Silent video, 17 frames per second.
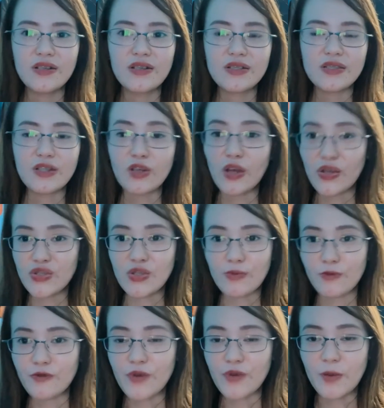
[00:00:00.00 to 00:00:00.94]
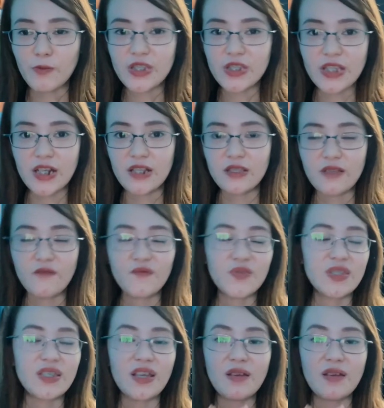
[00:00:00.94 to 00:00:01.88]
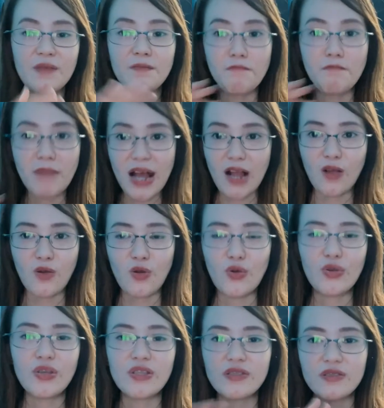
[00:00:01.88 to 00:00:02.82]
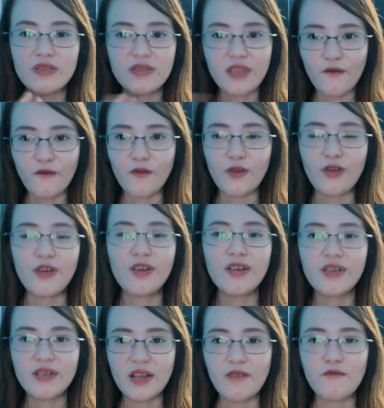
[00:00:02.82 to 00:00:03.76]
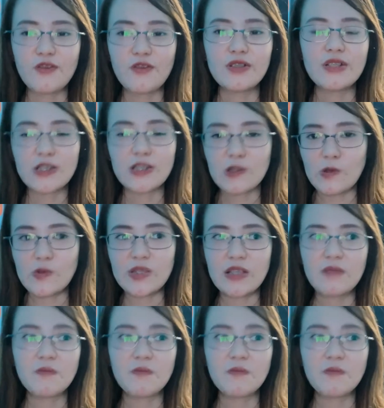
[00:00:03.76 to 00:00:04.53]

the customer representative sa banko, never disclose it.